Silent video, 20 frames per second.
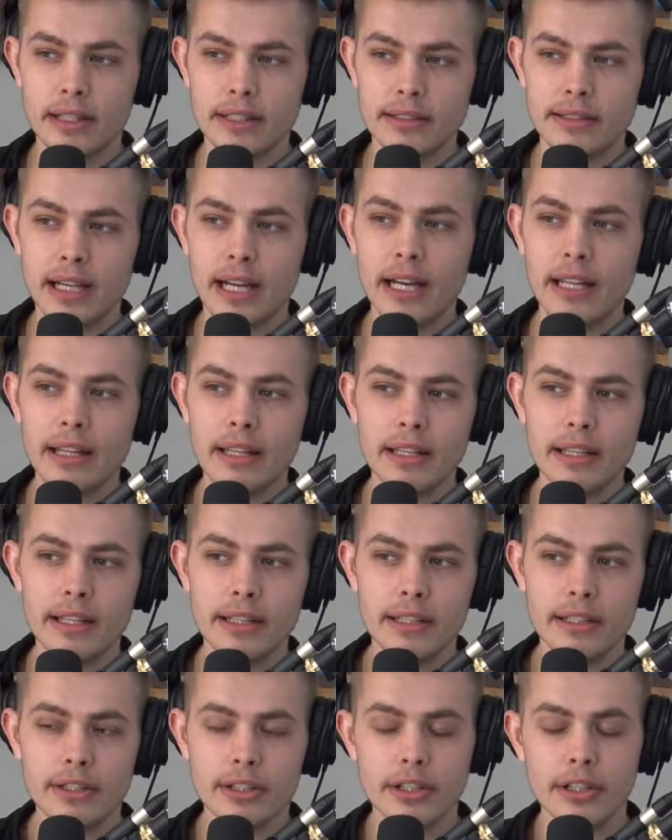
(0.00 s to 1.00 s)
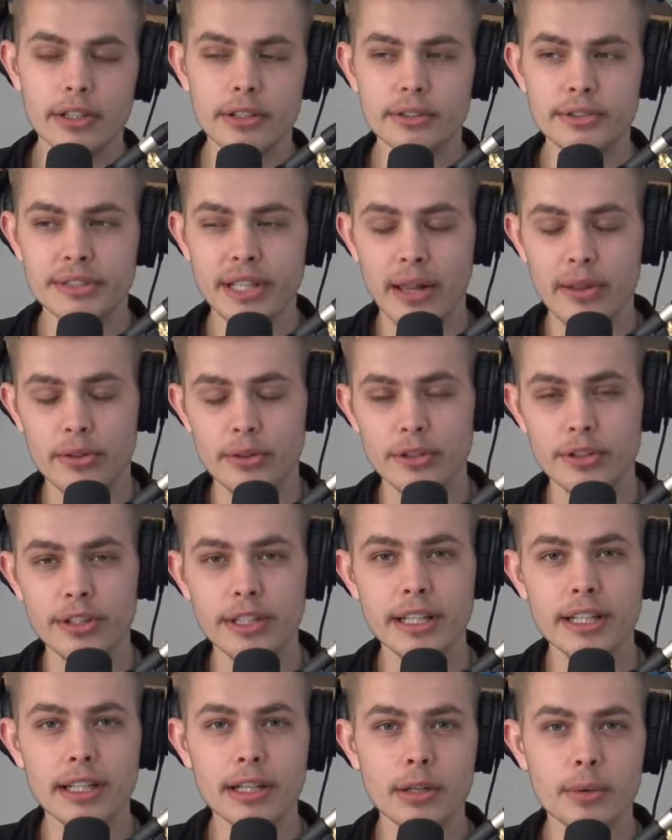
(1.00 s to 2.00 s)
Thailand or South
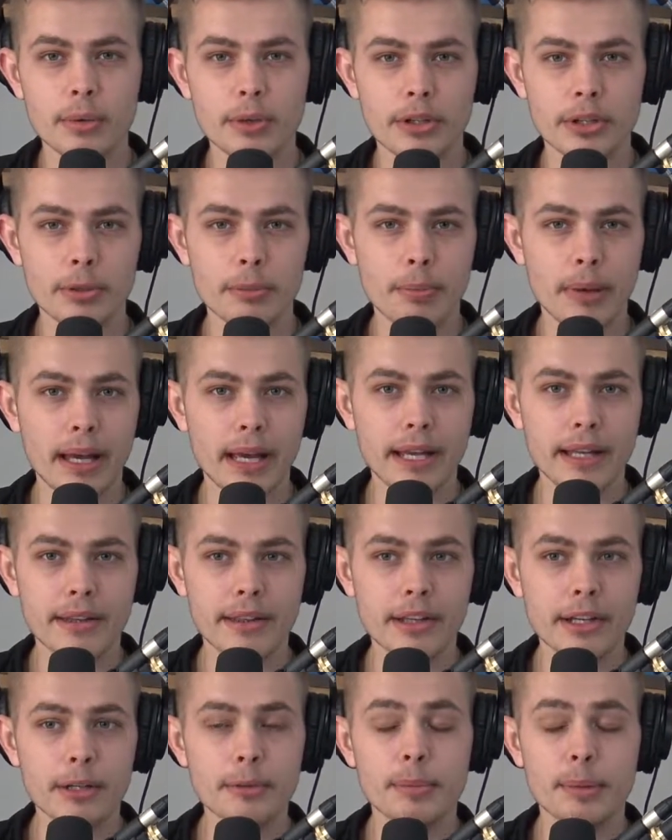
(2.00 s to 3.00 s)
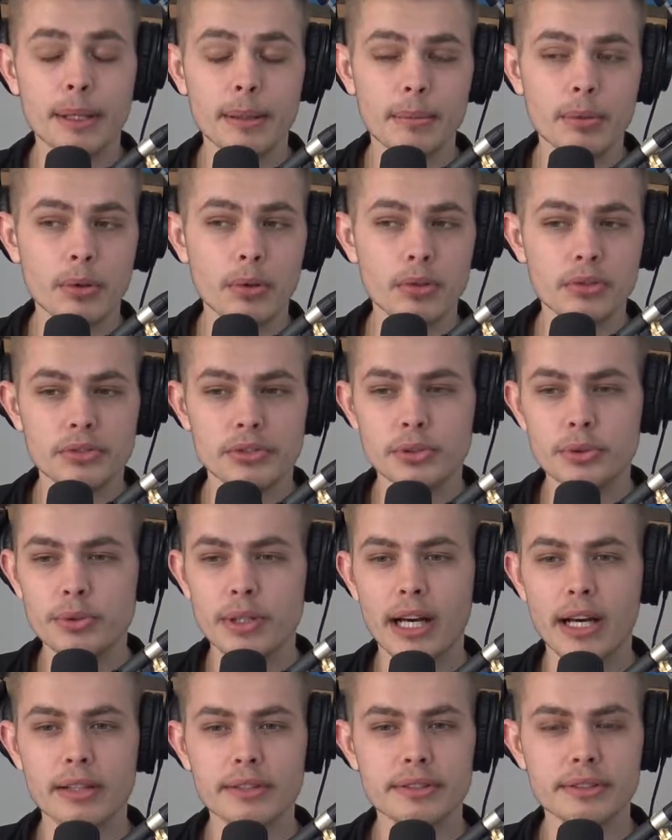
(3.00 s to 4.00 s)
Korea, where they're paying their people two
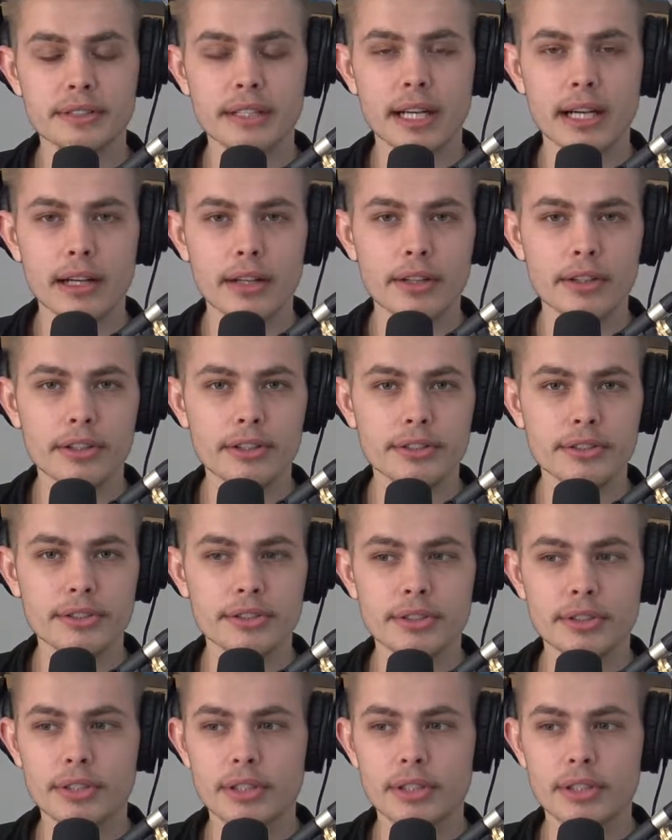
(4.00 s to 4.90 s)
thousand dollars,